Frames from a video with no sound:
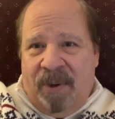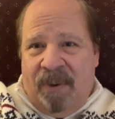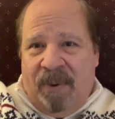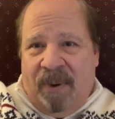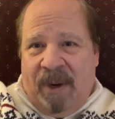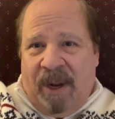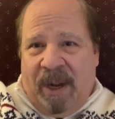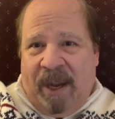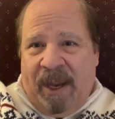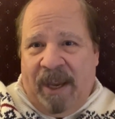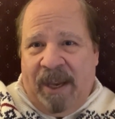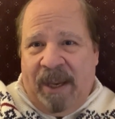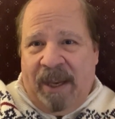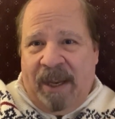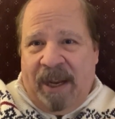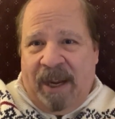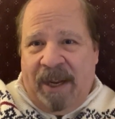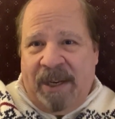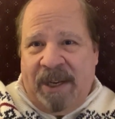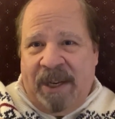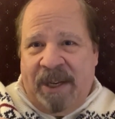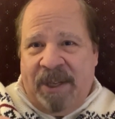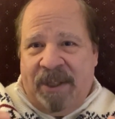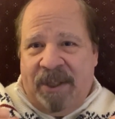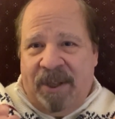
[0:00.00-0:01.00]

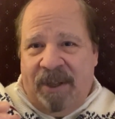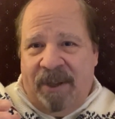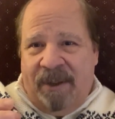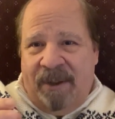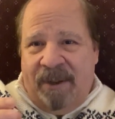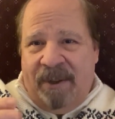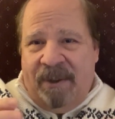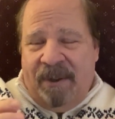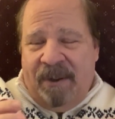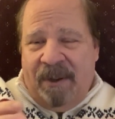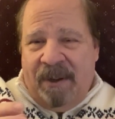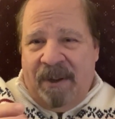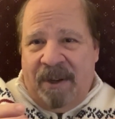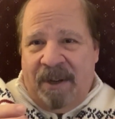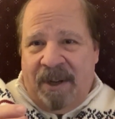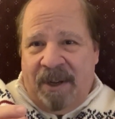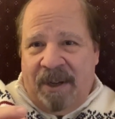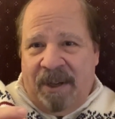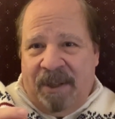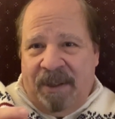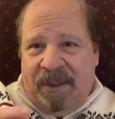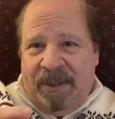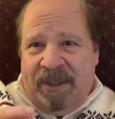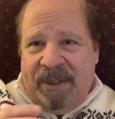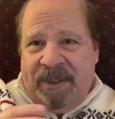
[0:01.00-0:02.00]
I need to
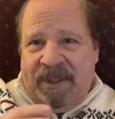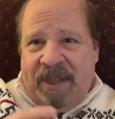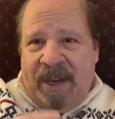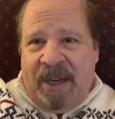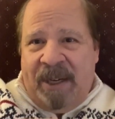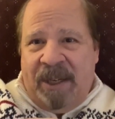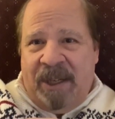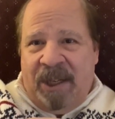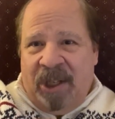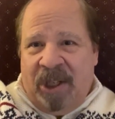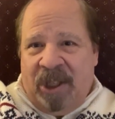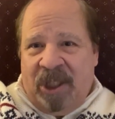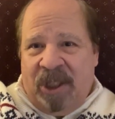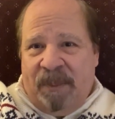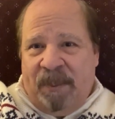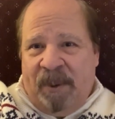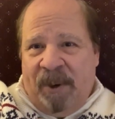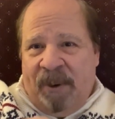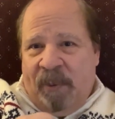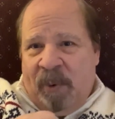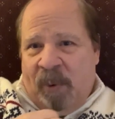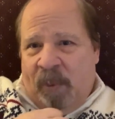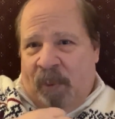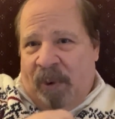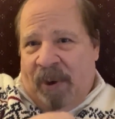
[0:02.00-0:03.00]
design an
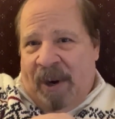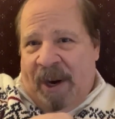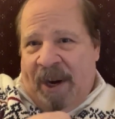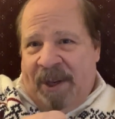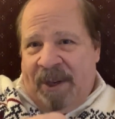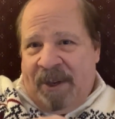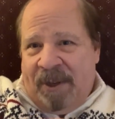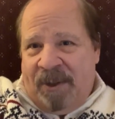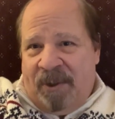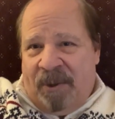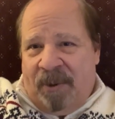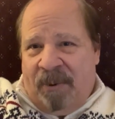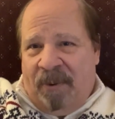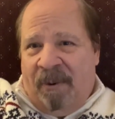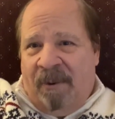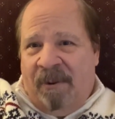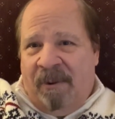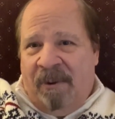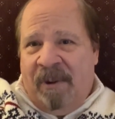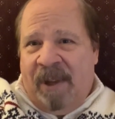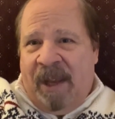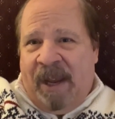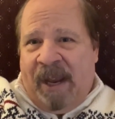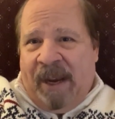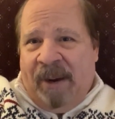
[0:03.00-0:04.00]
experiment where I
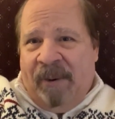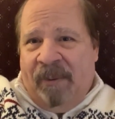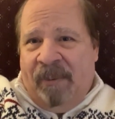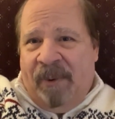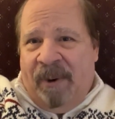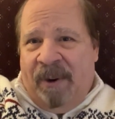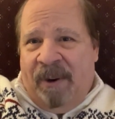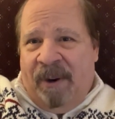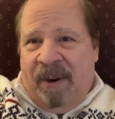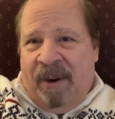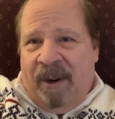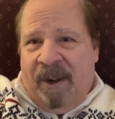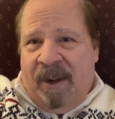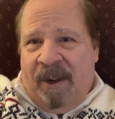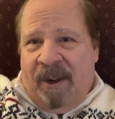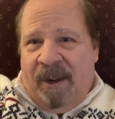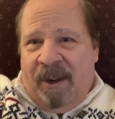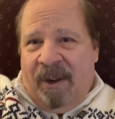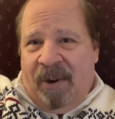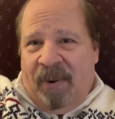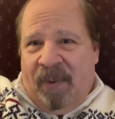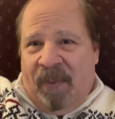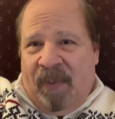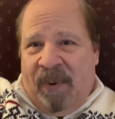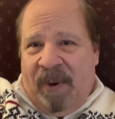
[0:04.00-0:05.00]
control that, where
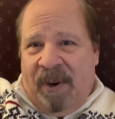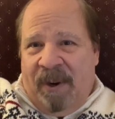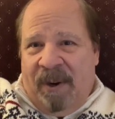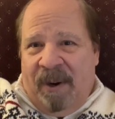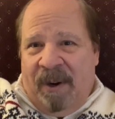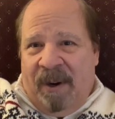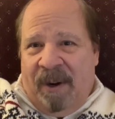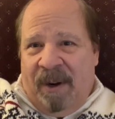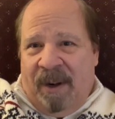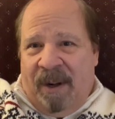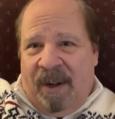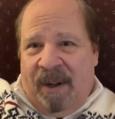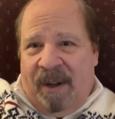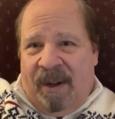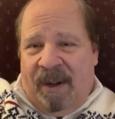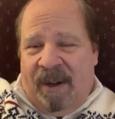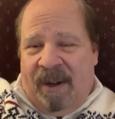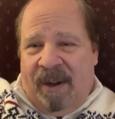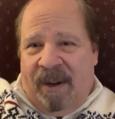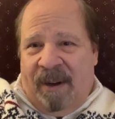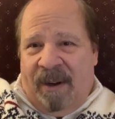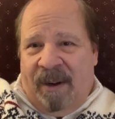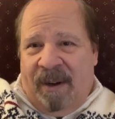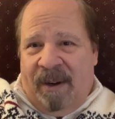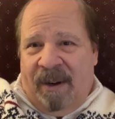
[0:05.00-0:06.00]

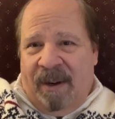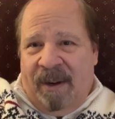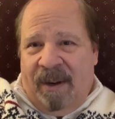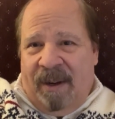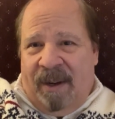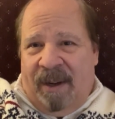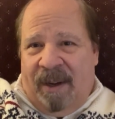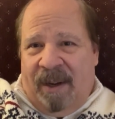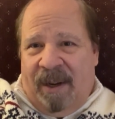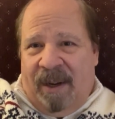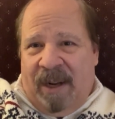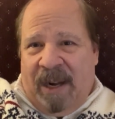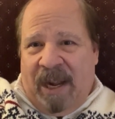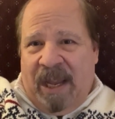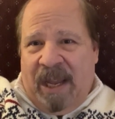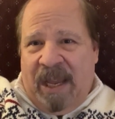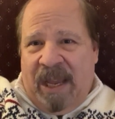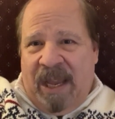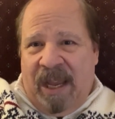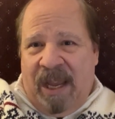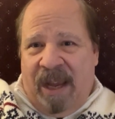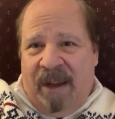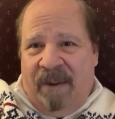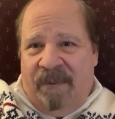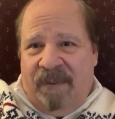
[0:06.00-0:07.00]
I
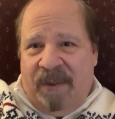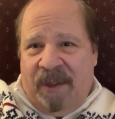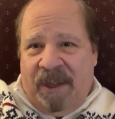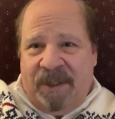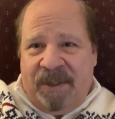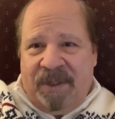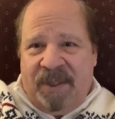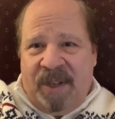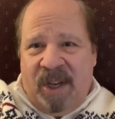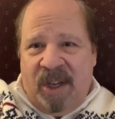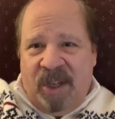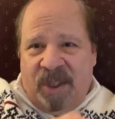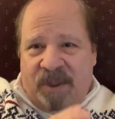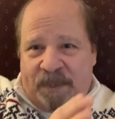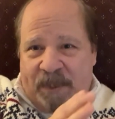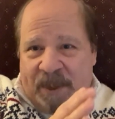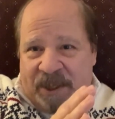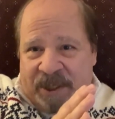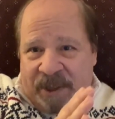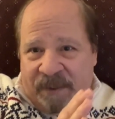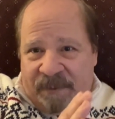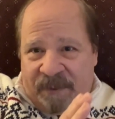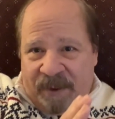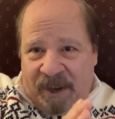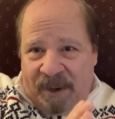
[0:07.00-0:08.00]
have, let's say, a
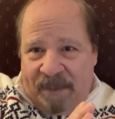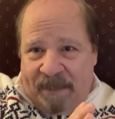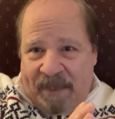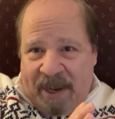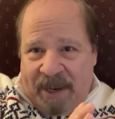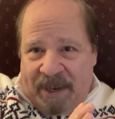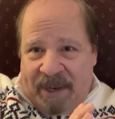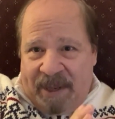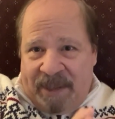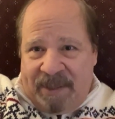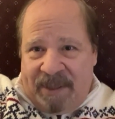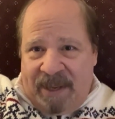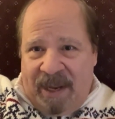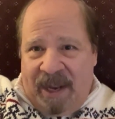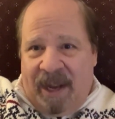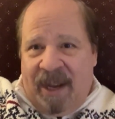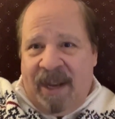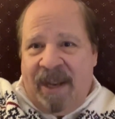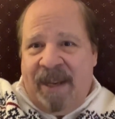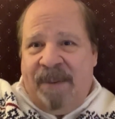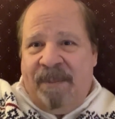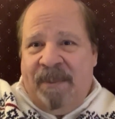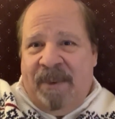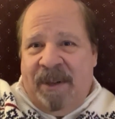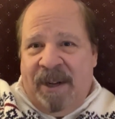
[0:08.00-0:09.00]
specific amount of
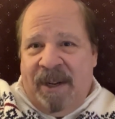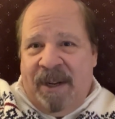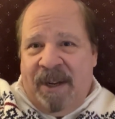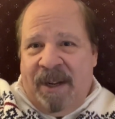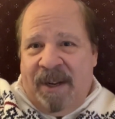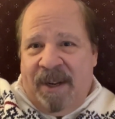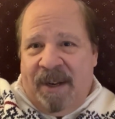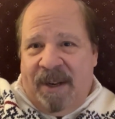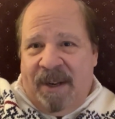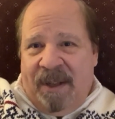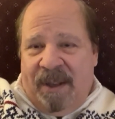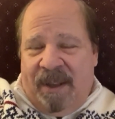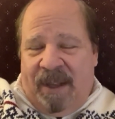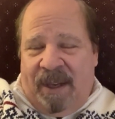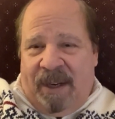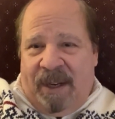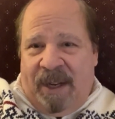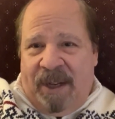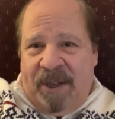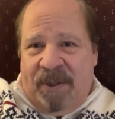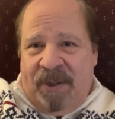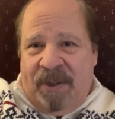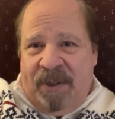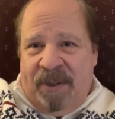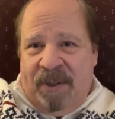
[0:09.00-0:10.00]
time that I